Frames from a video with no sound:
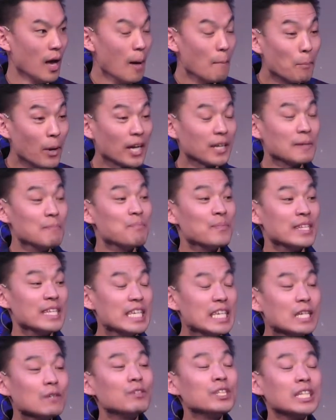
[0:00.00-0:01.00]
But
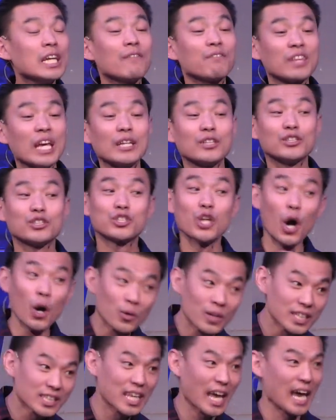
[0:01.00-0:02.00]
even if they
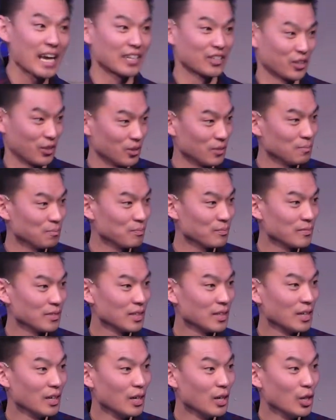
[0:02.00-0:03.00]
don't attack you,
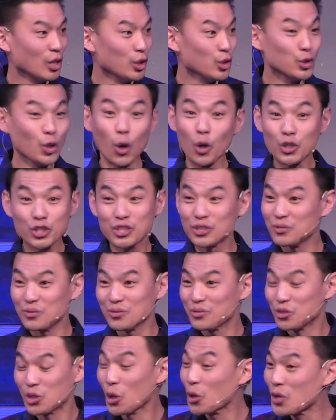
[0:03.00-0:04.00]

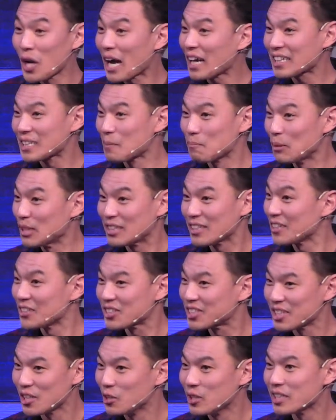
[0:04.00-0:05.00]
you're not gonna beat the
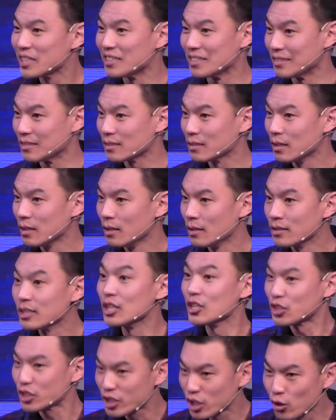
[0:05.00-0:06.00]
Assyrians.
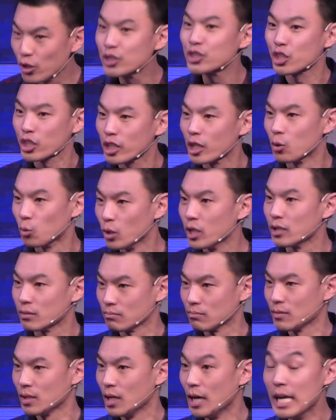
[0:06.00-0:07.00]
The Assyrians are gonna win.
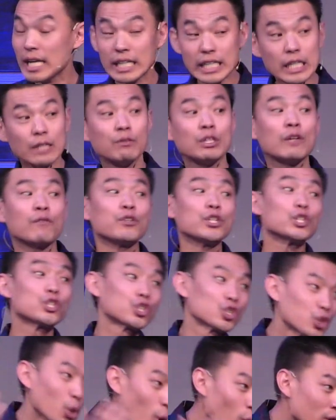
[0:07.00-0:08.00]
Even if you
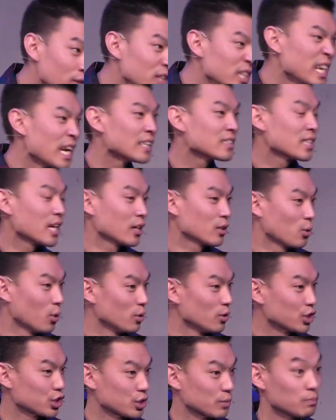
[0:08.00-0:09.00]
join the
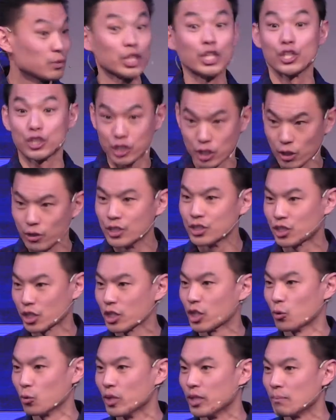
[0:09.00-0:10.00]
anti-coalition, the Assyrians are
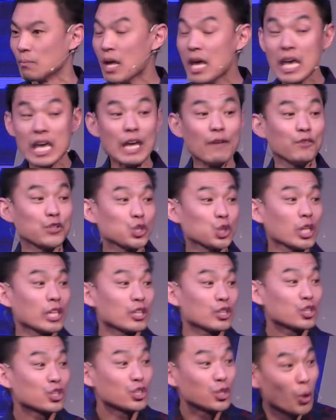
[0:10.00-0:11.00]
gonna win. If you try
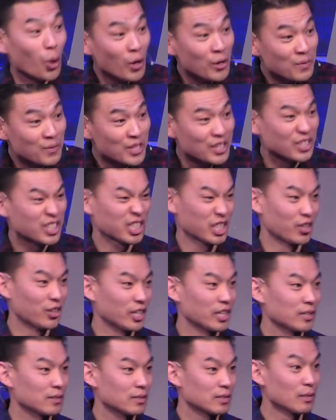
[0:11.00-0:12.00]
to join the
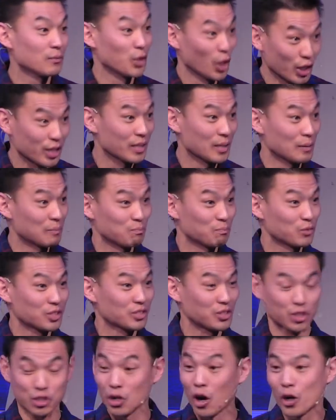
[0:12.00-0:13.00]
Assyrians, they're gonna
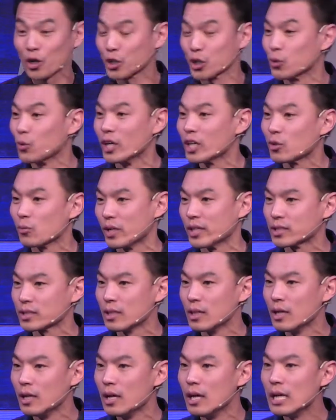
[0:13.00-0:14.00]
just conquer you anyways.
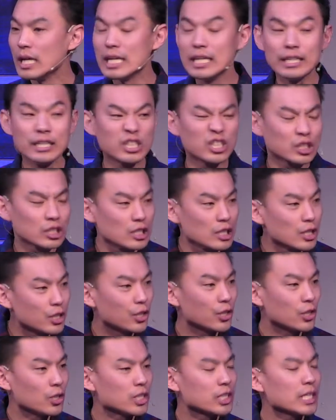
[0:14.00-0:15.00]
It is
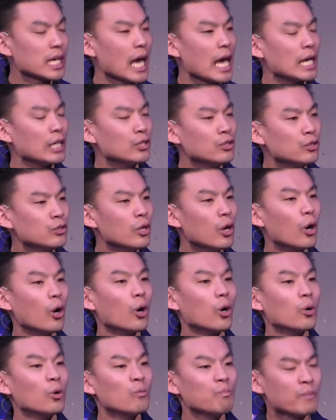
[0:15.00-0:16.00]
literally a
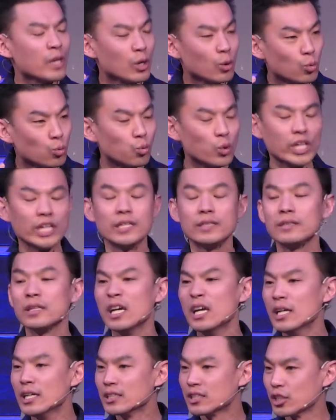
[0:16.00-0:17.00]
no-win
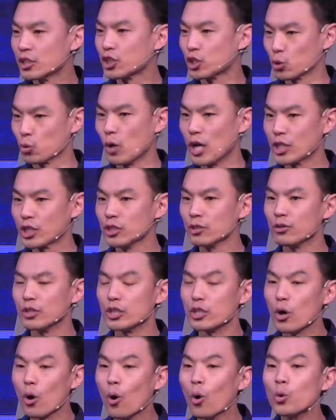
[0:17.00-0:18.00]
situation.
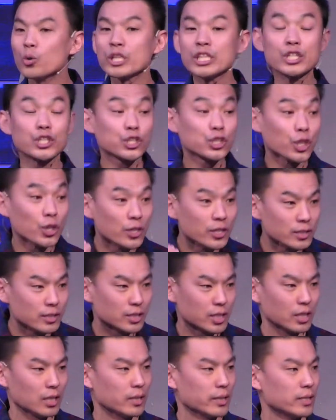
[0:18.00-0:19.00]
The only
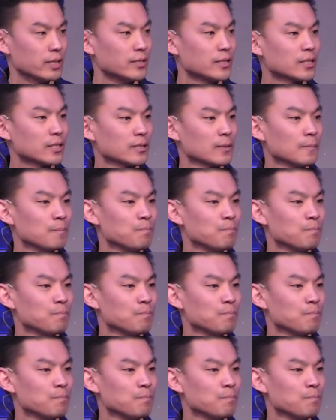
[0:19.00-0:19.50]
certainty is